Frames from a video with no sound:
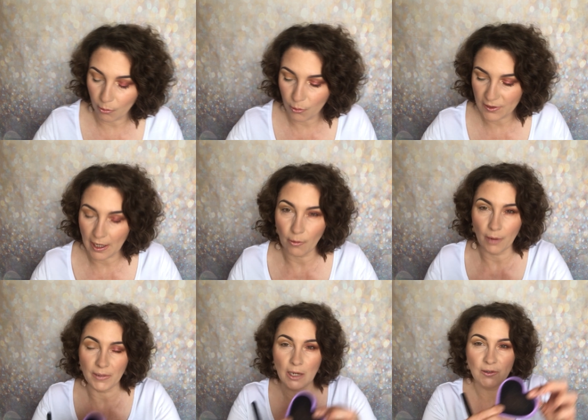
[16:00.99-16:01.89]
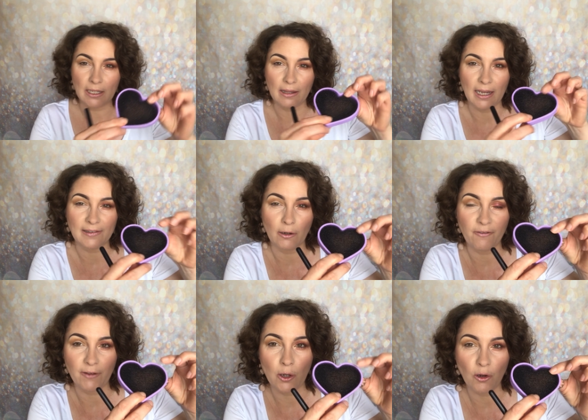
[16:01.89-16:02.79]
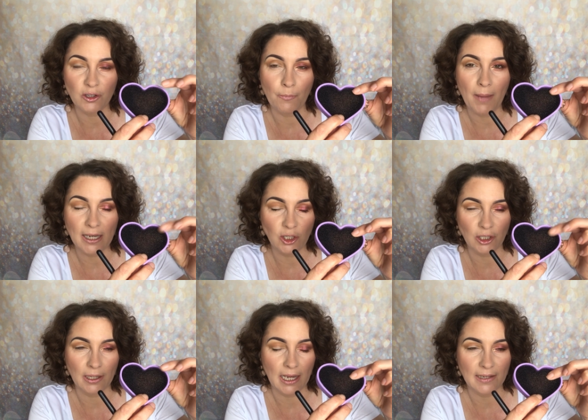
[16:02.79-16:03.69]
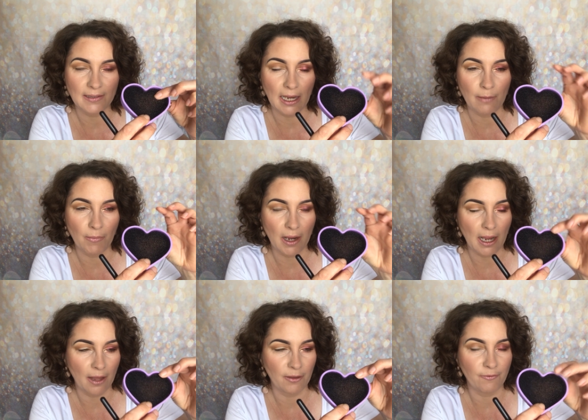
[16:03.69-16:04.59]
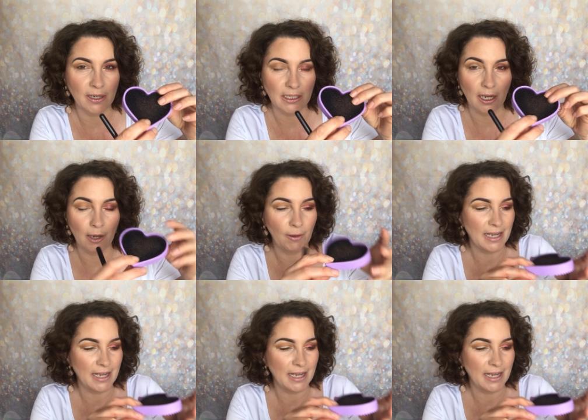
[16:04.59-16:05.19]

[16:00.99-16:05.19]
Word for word: also I'm using this and I forgot to mention this in my other video.